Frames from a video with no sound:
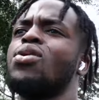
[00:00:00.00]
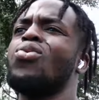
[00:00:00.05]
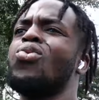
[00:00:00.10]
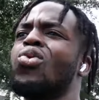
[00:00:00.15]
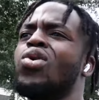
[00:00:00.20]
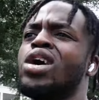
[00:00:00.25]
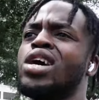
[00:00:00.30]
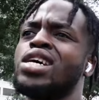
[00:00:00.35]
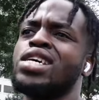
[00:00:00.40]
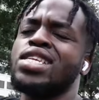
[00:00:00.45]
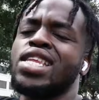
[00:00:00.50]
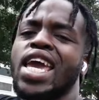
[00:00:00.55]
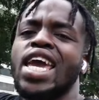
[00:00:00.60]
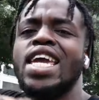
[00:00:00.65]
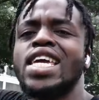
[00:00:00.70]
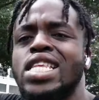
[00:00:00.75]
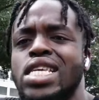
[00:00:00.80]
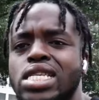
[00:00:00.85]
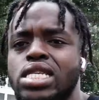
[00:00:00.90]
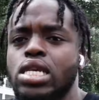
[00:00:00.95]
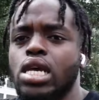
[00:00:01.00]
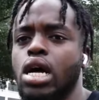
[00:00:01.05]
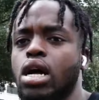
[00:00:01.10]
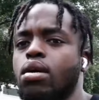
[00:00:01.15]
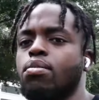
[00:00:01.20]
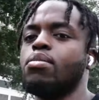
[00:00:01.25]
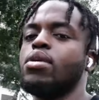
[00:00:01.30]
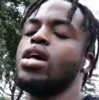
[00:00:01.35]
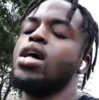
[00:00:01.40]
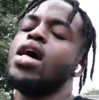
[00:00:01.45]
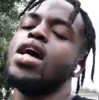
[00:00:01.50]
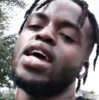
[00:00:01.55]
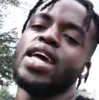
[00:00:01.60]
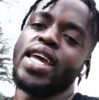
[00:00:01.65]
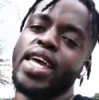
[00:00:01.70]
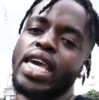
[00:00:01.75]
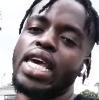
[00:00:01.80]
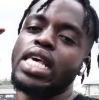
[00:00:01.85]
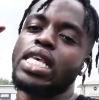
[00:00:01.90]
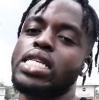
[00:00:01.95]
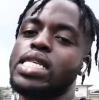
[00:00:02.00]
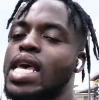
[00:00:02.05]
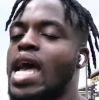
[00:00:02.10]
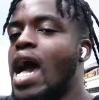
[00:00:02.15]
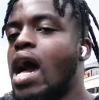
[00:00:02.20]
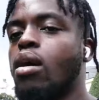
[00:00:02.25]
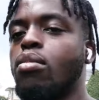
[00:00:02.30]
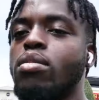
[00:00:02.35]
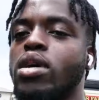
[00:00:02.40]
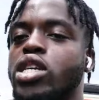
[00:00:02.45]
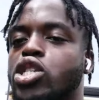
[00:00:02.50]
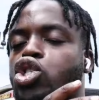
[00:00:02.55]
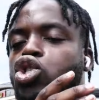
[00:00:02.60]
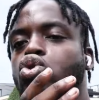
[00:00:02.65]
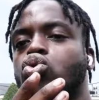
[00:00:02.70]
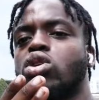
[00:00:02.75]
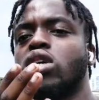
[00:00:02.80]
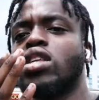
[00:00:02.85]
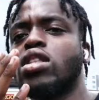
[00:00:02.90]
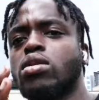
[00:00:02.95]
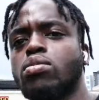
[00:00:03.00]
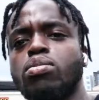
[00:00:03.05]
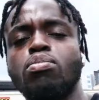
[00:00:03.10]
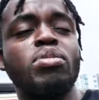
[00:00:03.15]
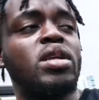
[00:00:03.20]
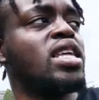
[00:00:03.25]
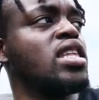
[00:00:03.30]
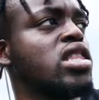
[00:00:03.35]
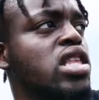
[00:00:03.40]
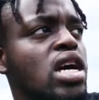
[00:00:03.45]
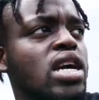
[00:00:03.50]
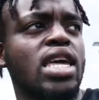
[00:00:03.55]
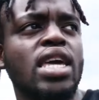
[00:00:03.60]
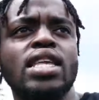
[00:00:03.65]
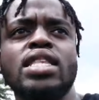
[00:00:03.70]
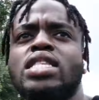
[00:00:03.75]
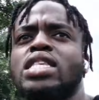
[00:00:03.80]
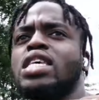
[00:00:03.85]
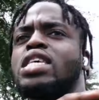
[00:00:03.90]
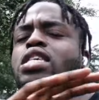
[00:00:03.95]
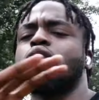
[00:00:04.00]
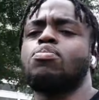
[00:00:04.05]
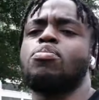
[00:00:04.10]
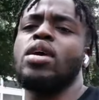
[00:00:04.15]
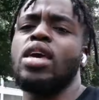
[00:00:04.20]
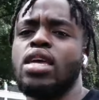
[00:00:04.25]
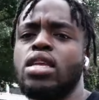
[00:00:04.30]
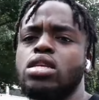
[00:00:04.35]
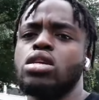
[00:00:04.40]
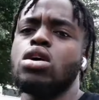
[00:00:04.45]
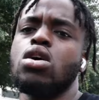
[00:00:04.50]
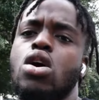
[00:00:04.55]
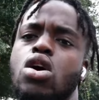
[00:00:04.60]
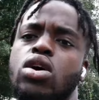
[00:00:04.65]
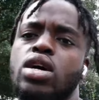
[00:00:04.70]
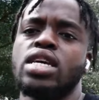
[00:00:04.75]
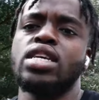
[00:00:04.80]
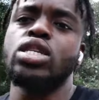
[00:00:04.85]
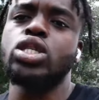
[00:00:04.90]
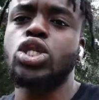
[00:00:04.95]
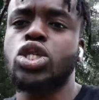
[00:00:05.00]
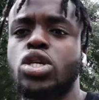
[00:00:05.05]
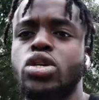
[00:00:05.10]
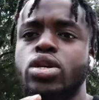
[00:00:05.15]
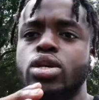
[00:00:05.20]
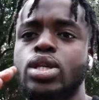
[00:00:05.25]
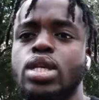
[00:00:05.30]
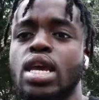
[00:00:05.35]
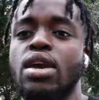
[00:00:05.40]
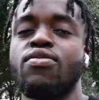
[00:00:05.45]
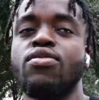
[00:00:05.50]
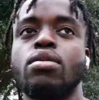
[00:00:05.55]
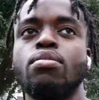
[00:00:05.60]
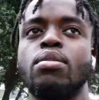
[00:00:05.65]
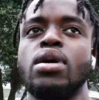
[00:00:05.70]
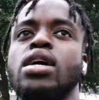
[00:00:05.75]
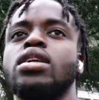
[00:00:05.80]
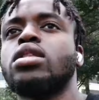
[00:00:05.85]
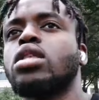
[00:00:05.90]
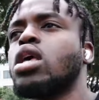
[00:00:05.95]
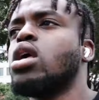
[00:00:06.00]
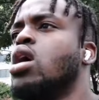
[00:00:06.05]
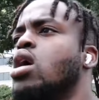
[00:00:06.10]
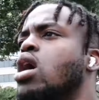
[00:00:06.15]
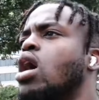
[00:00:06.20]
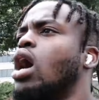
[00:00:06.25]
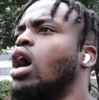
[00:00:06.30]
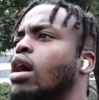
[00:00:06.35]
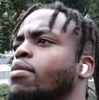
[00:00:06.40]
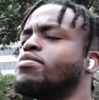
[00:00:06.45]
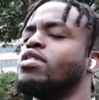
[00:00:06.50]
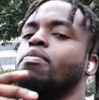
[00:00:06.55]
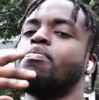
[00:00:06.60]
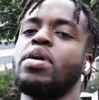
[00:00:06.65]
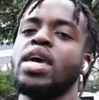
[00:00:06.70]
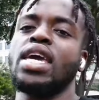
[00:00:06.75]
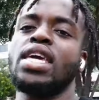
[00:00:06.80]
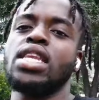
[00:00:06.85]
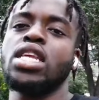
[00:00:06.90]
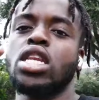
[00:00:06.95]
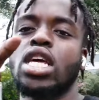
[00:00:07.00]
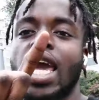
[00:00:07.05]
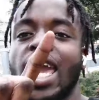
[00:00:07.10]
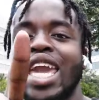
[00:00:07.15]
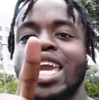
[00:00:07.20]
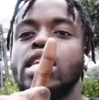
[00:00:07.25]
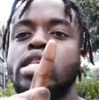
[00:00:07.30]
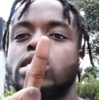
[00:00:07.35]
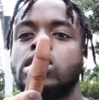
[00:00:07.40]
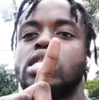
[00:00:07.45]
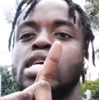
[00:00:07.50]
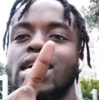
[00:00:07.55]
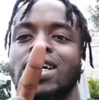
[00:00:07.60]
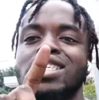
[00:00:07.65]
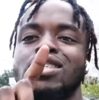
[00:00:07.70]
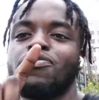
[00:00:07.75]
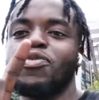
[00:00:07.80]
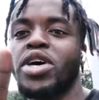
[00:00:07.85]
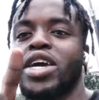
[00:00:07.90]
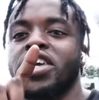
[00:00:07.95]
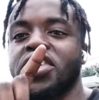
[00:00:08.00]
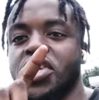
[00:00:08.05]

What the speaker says: $180 some is how much you could be looking to spend on insurance every month. Depending, age does play a